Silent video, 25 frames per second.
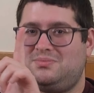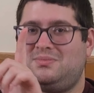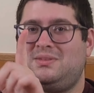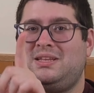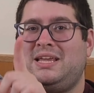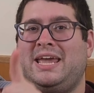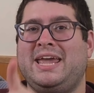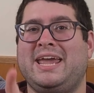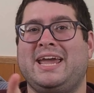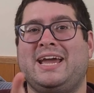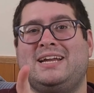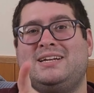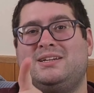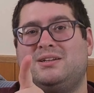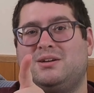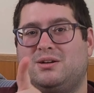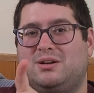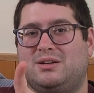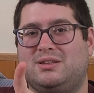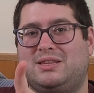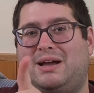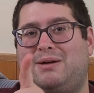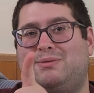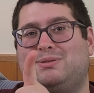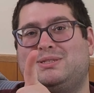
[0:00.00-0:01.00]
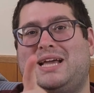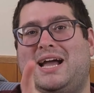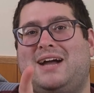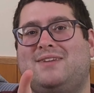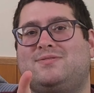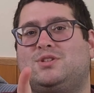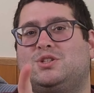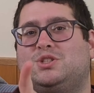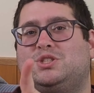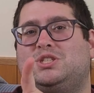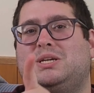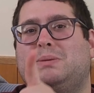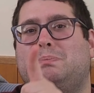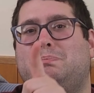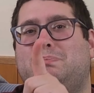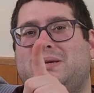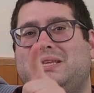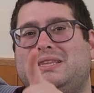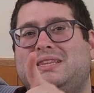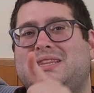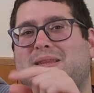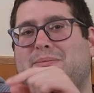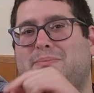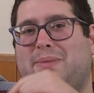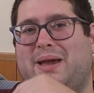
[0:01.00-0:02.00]
And that was after she
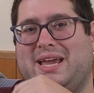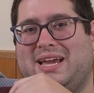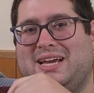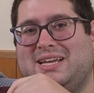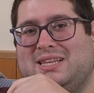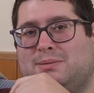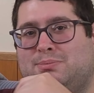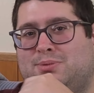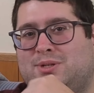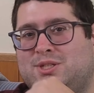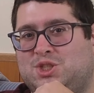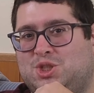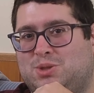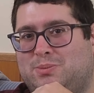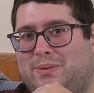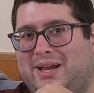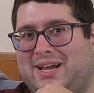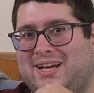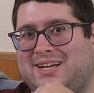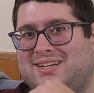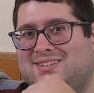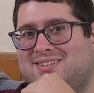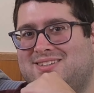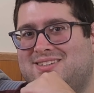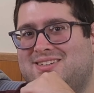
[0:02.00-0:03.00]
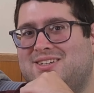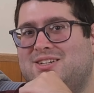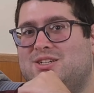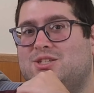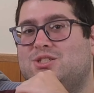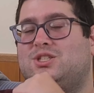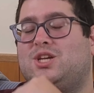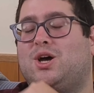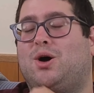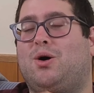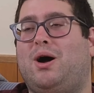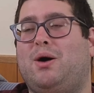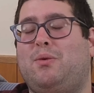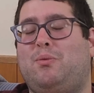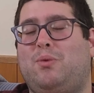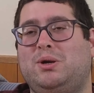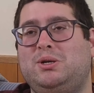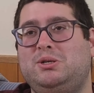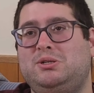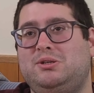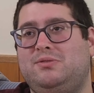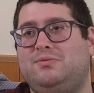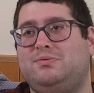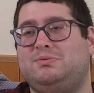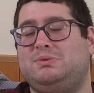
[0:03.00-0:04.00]
bit the man, the preacher man. So I
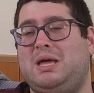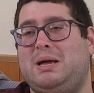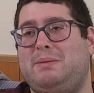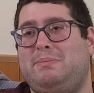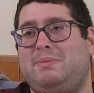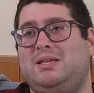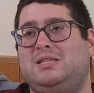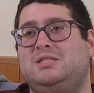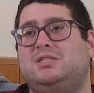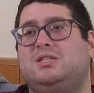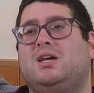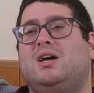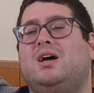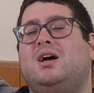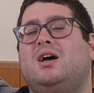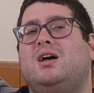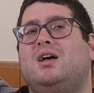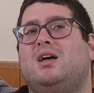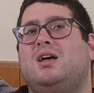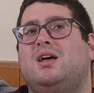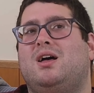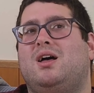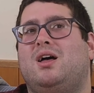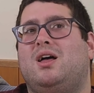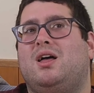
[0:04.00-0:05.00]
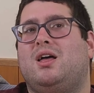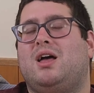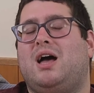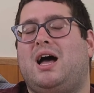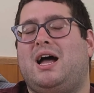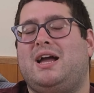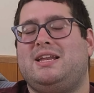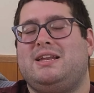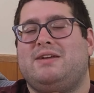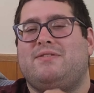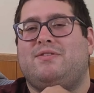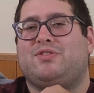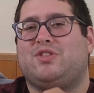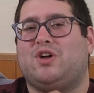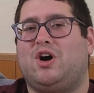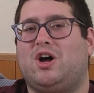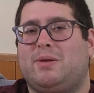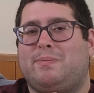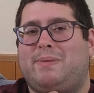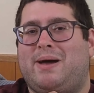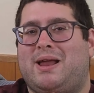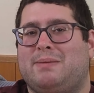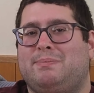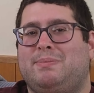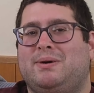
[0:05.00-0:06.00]
wonder if that means I never thought
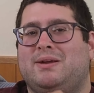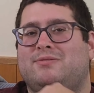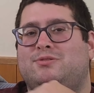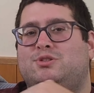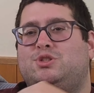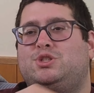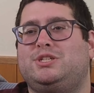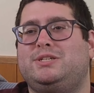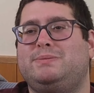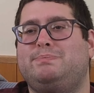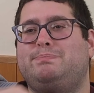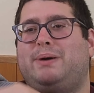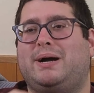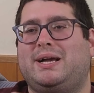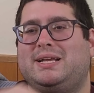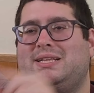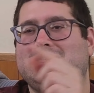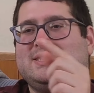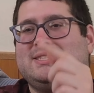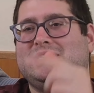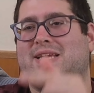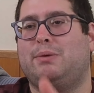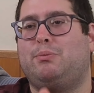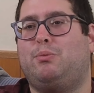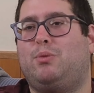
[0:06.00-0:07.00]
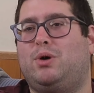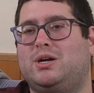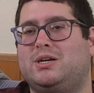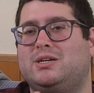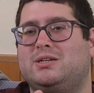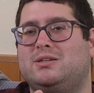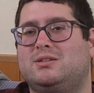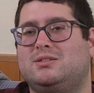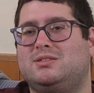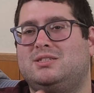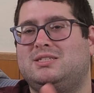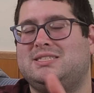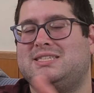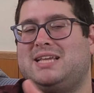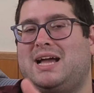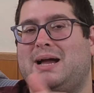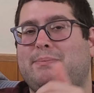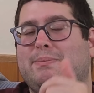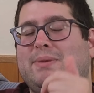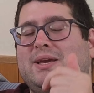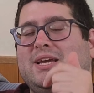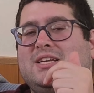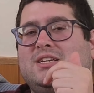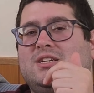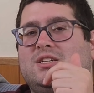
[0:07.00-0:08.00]
about it, but if she bites someone, does that
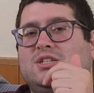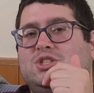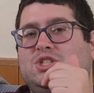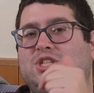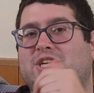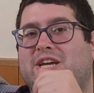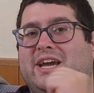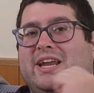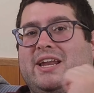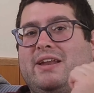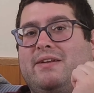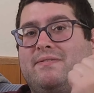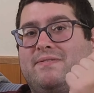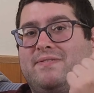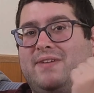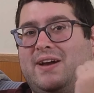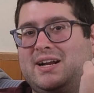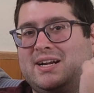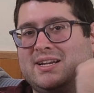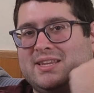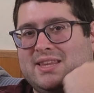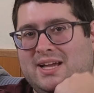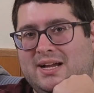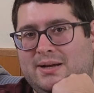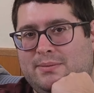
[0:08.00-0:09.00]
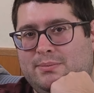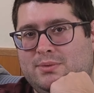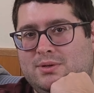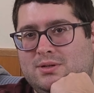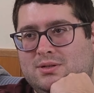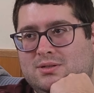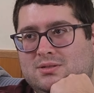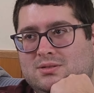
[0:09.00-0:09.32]
mean she can infect them?